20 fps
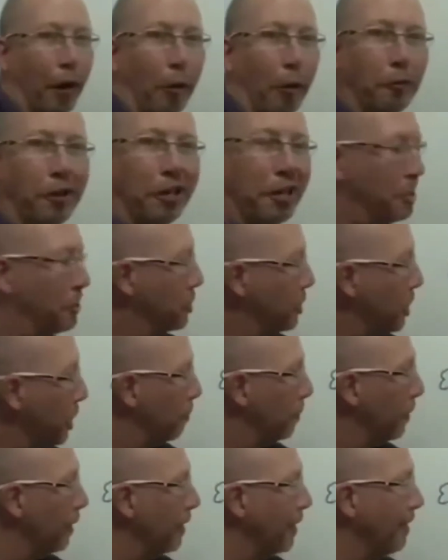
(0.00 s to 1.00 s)
a jet
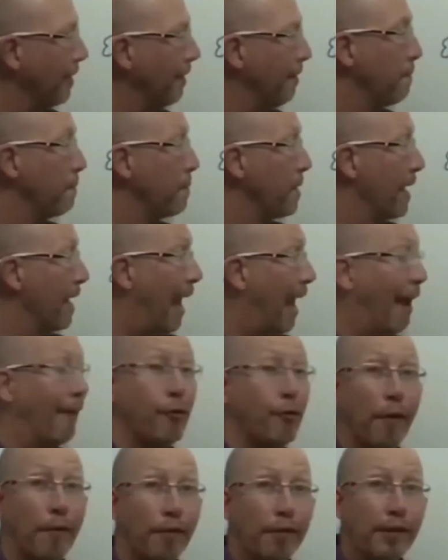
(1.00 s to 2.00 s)
plane? Have you
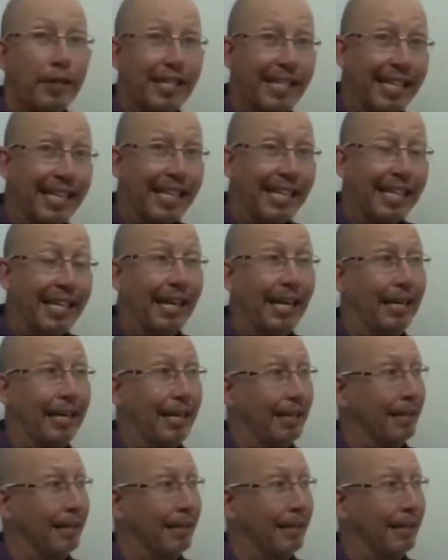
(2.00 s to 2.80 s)
ever seen a